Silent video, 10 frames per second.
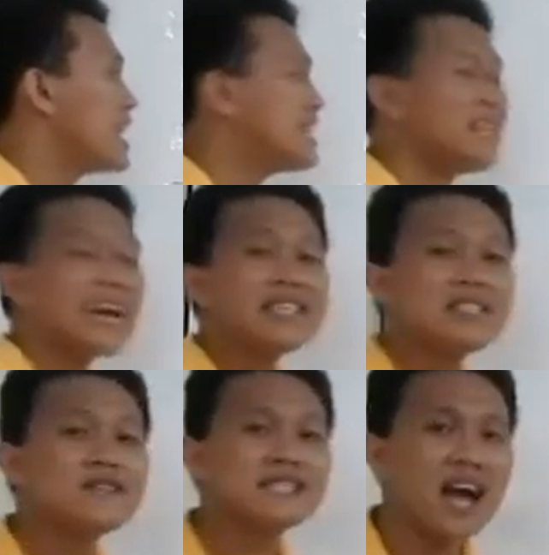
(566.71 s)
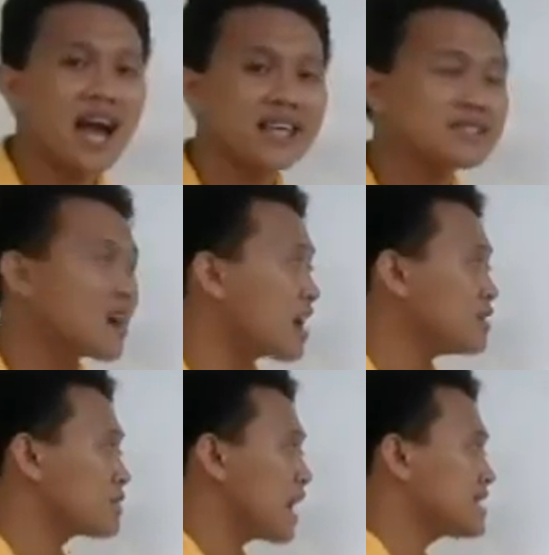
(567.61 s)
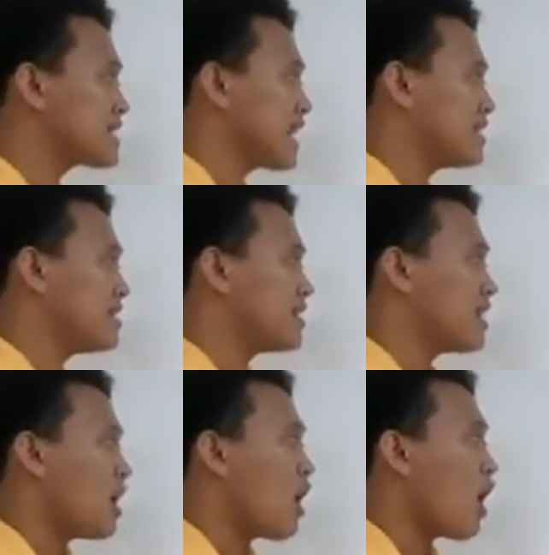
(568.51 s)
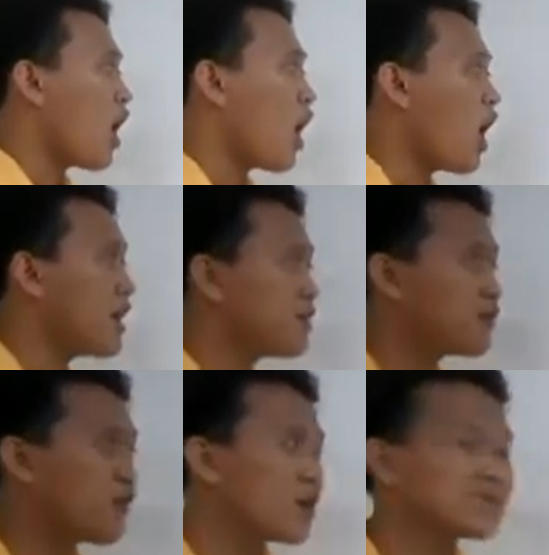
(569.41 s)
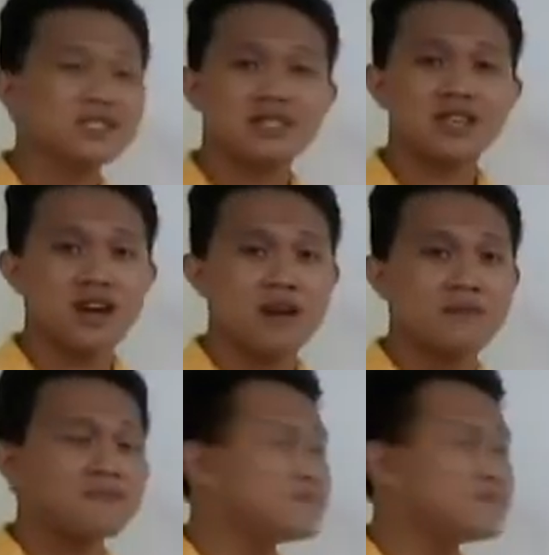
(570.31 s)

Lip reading: the negative signs are located on the 4th term